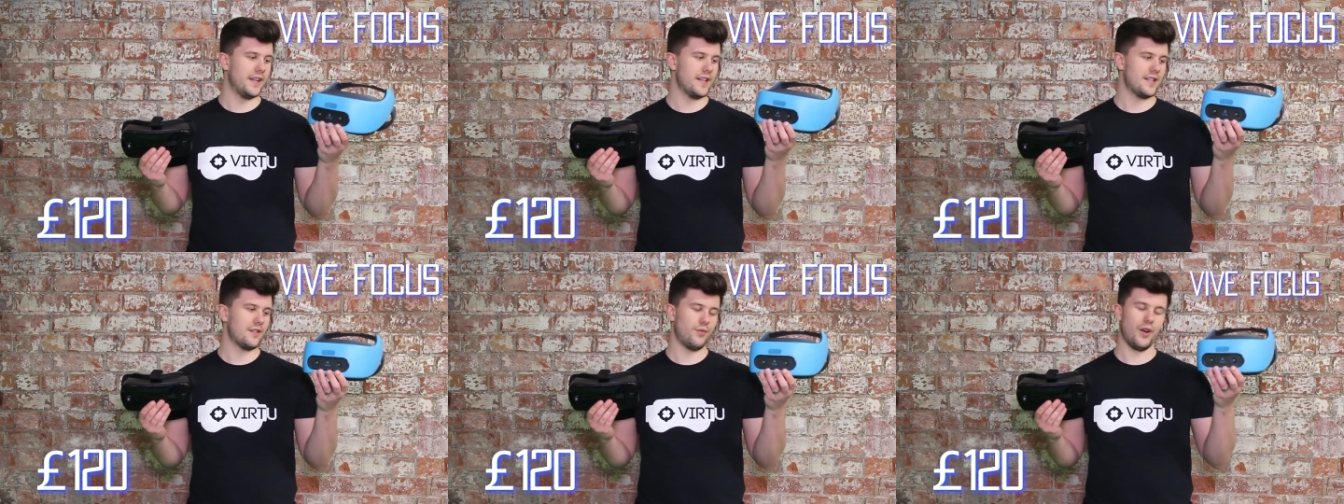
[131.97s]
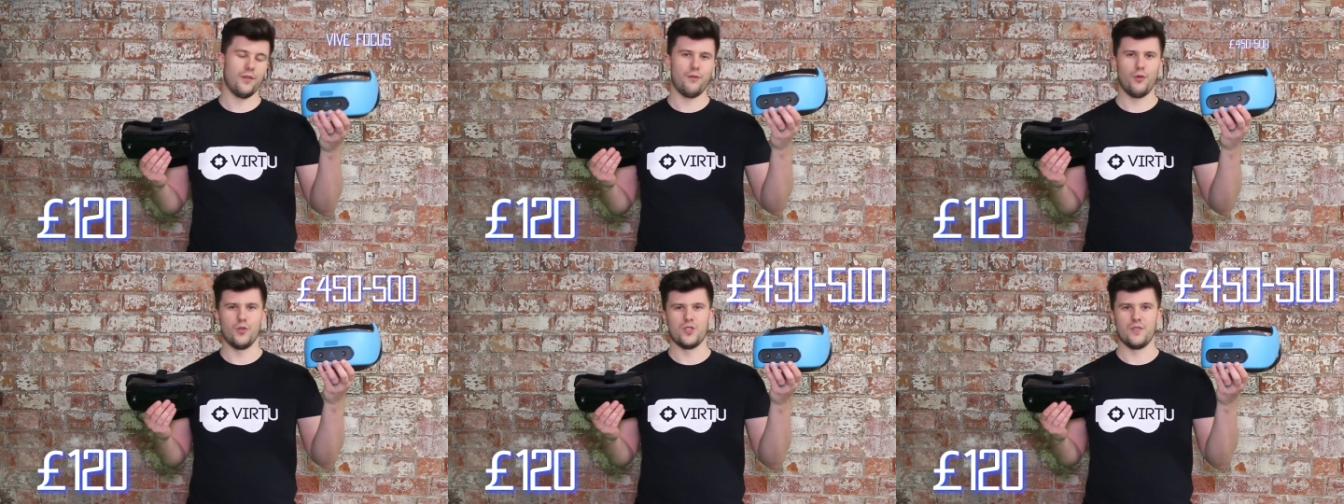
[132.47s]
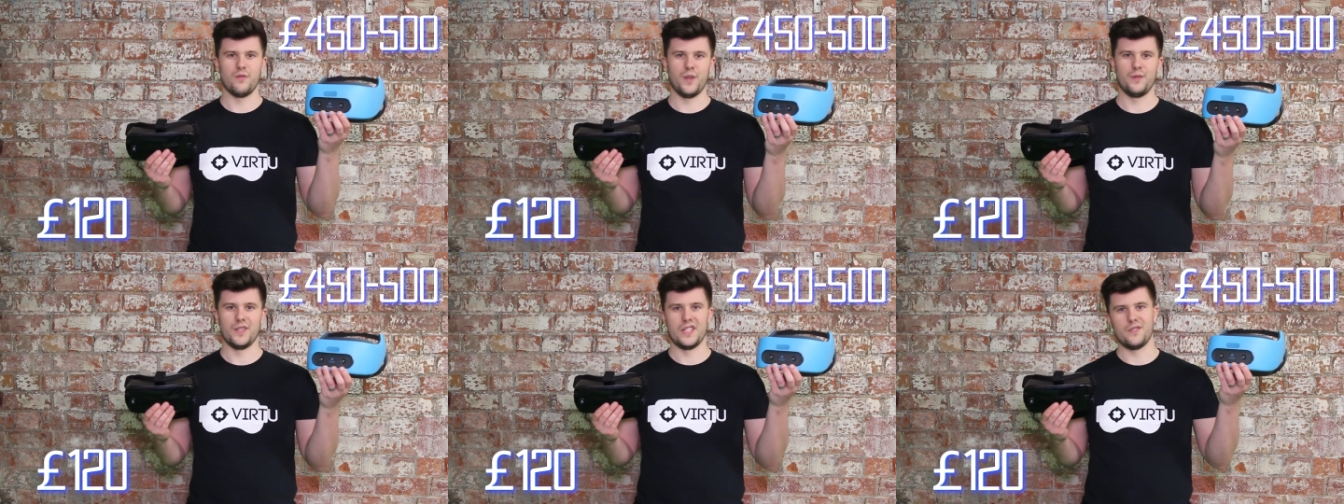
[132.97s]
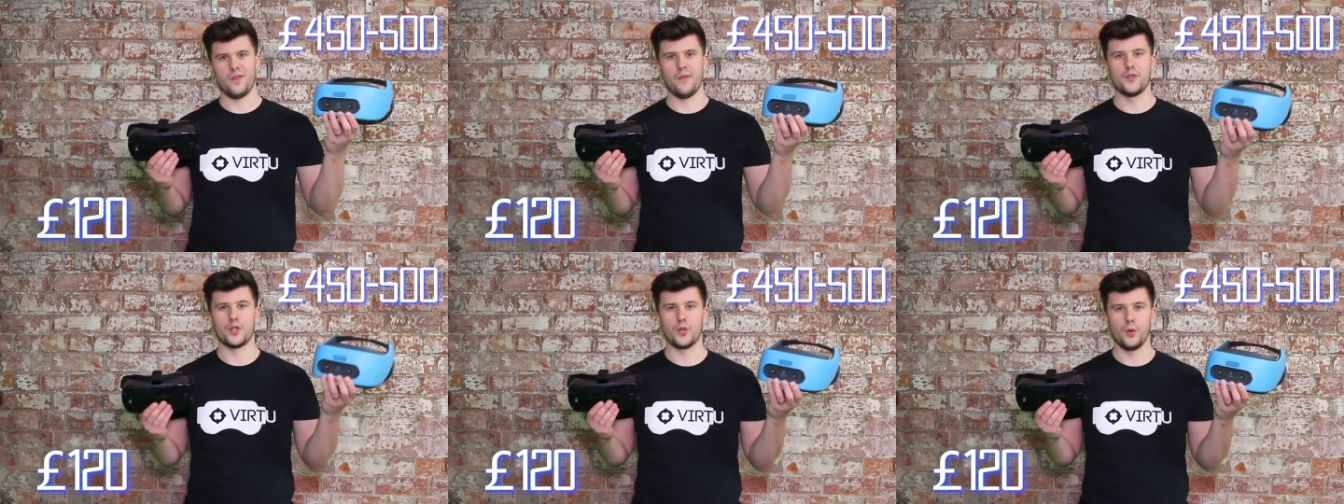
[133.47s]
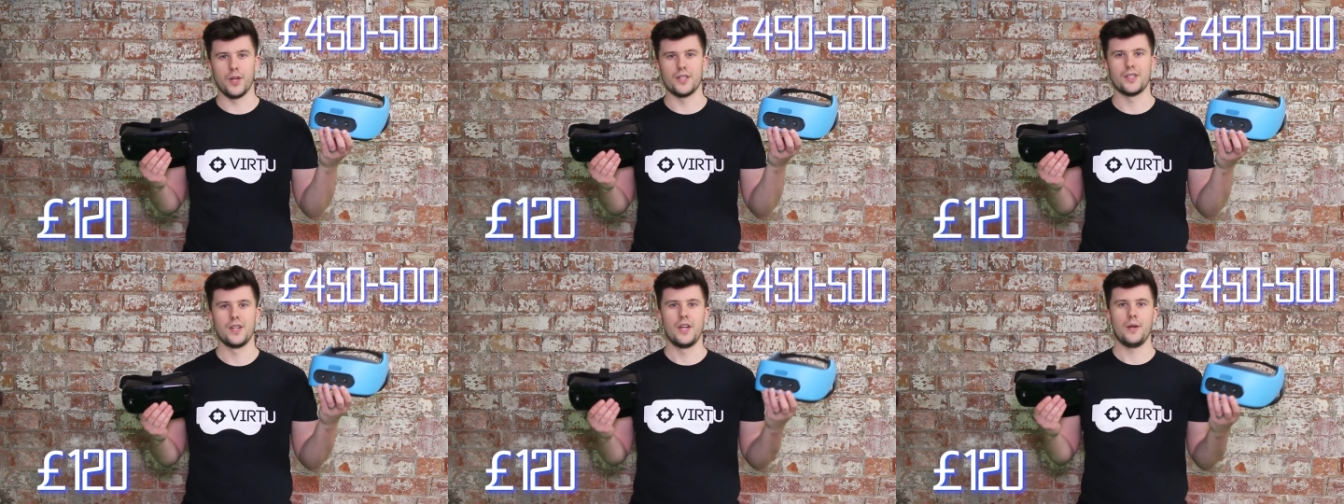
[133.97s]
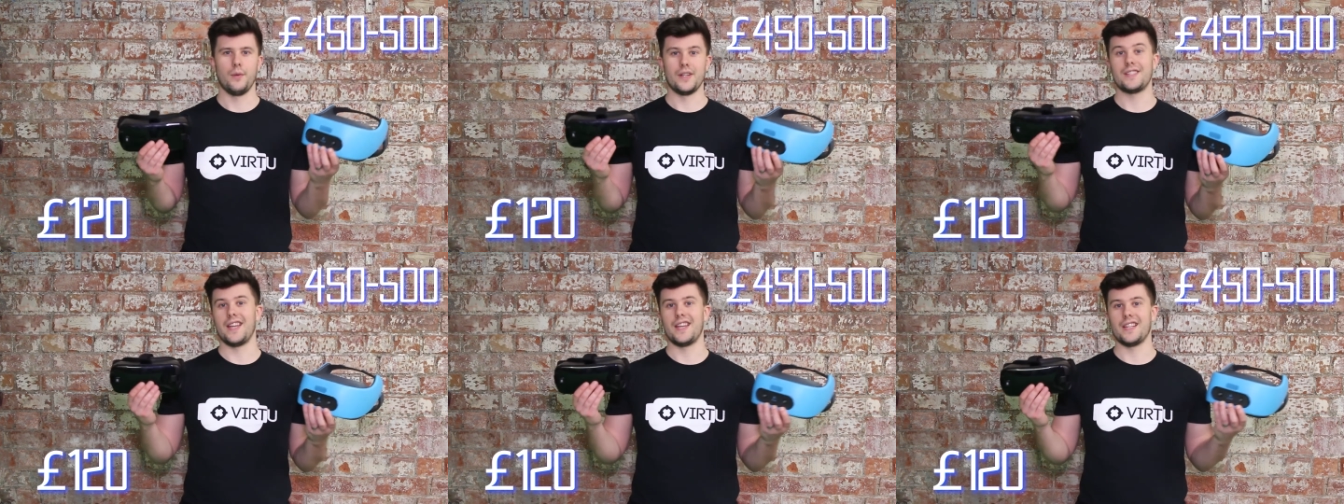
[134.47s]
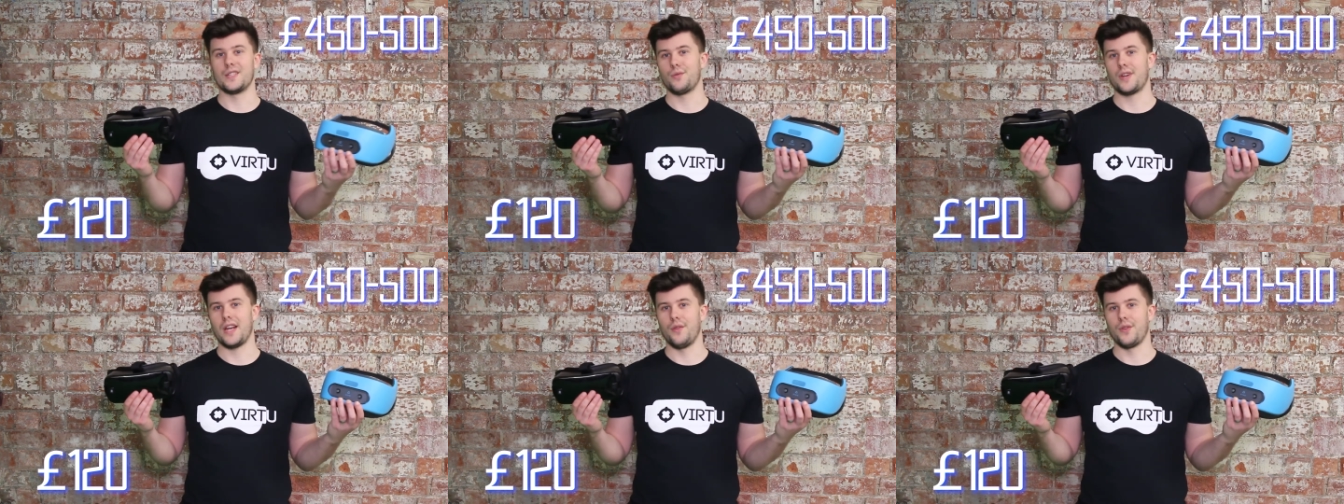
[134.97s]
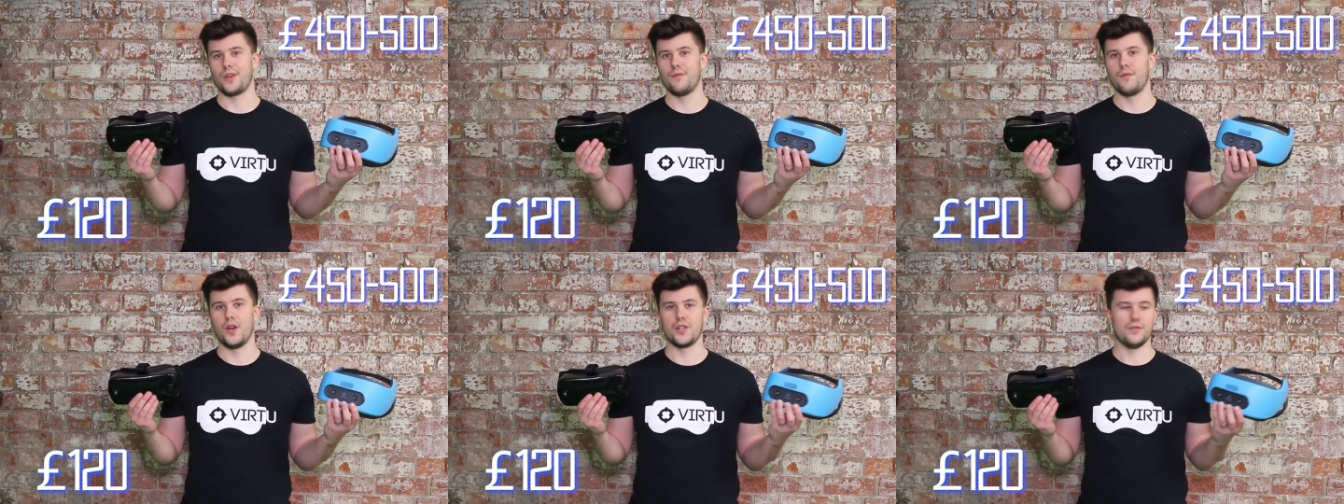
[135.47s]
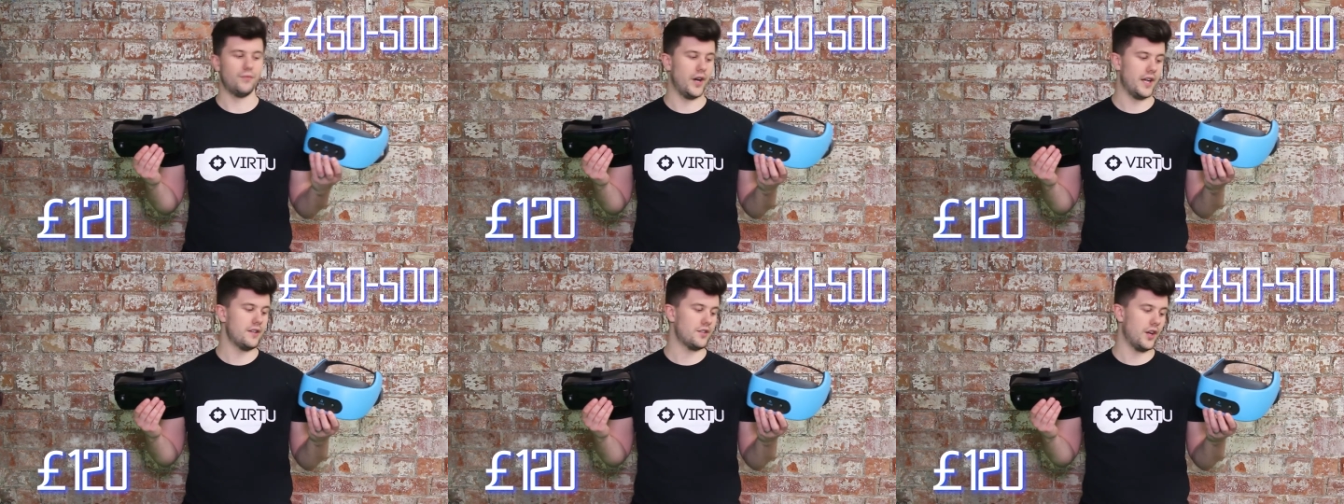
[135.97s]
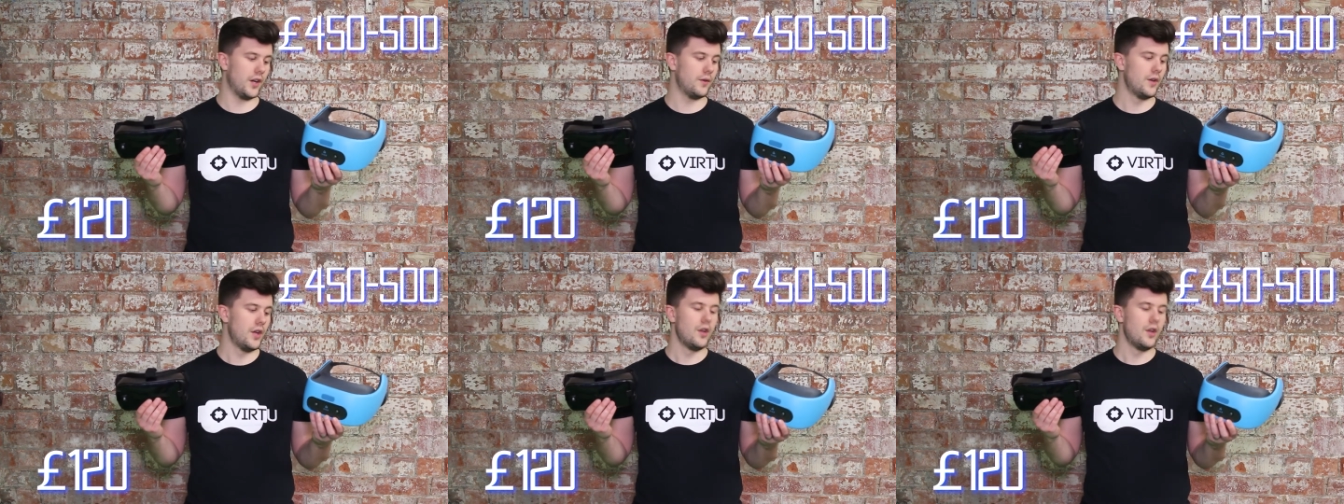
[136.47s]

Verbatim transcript: And this is around 450 to 500 quid when you take into account the conversion rate. So